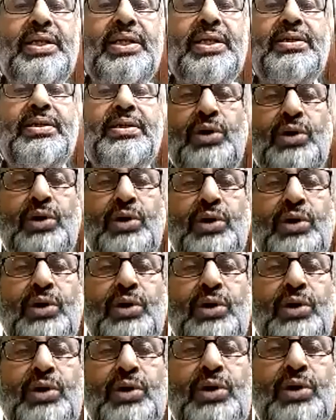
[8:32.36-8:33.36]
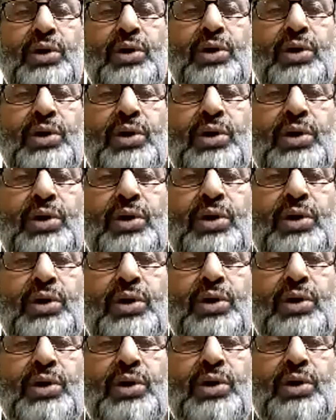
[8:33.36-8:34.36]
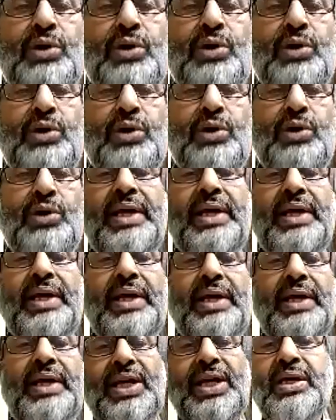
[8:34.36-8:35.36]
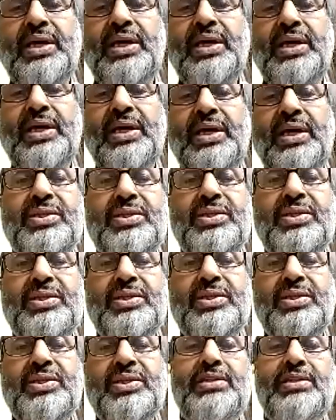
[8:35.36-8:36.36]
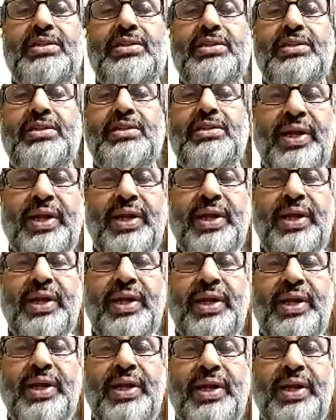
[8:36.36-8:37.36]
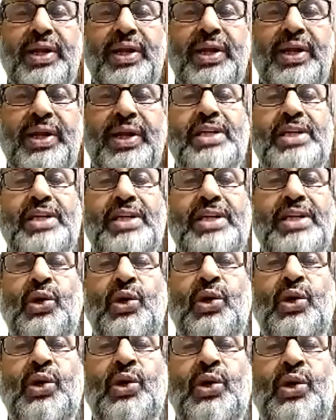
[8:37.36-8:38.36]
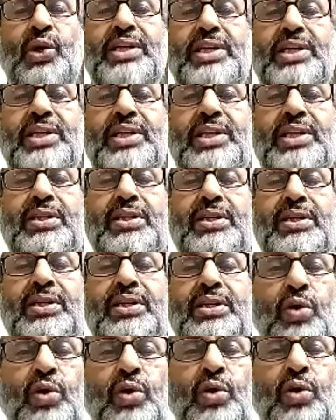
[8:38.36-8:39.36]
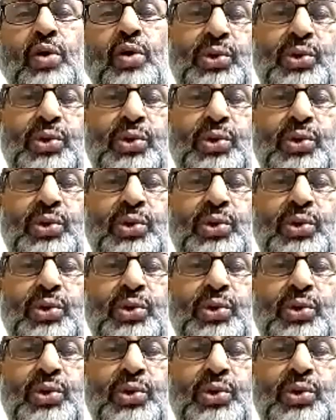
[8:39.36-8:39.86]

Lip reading: in 1909. And the title of the book is Hind Swaraj, or Indian Home Rule.